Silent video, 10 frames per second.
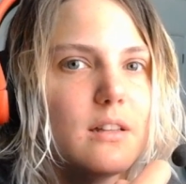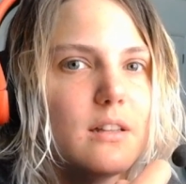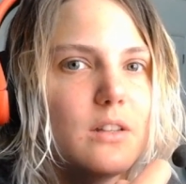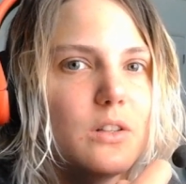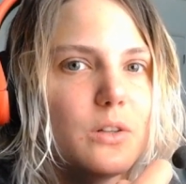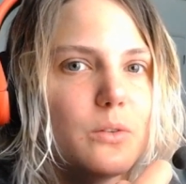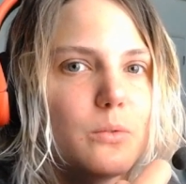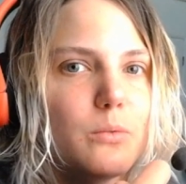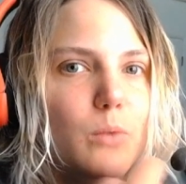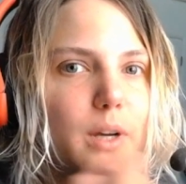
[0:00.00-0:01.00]
you know,
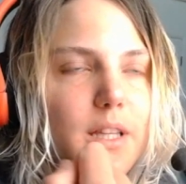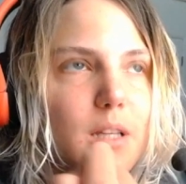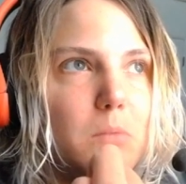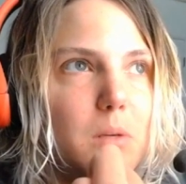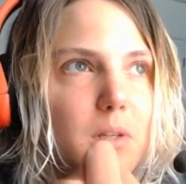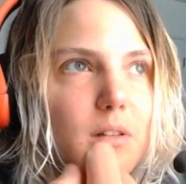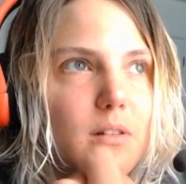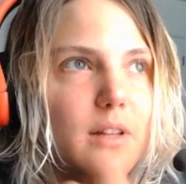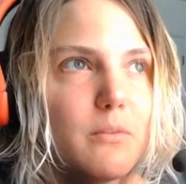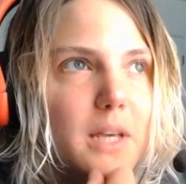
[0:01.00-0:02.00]
why they maybe left me